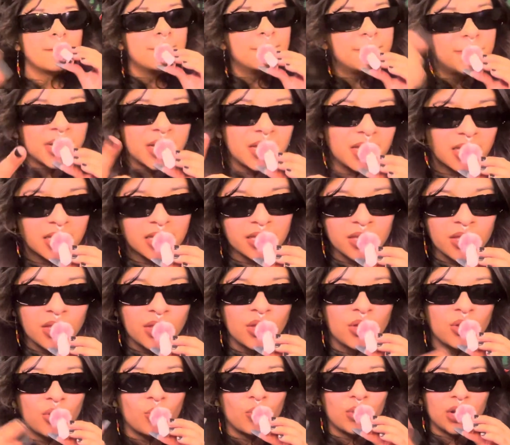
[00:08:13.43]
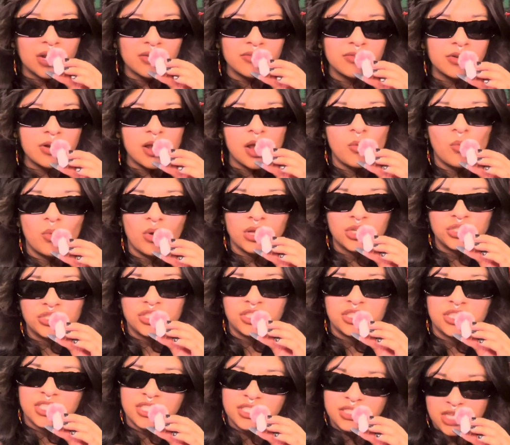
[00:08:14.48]
But whenever I watched
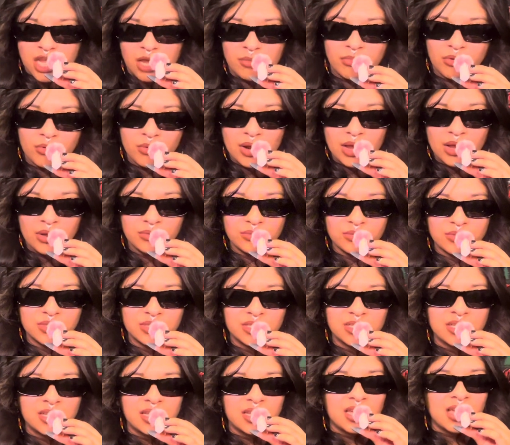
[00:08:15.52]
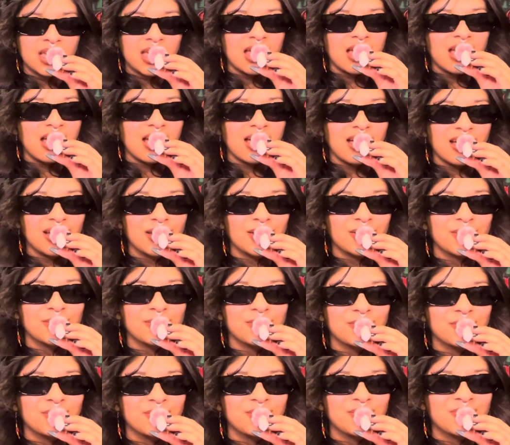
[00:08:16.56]
it this time around,
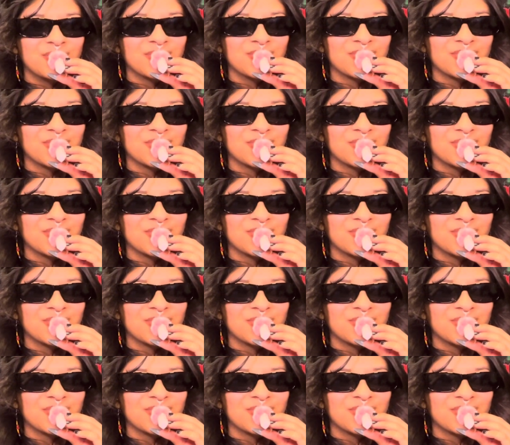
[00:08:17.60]
um,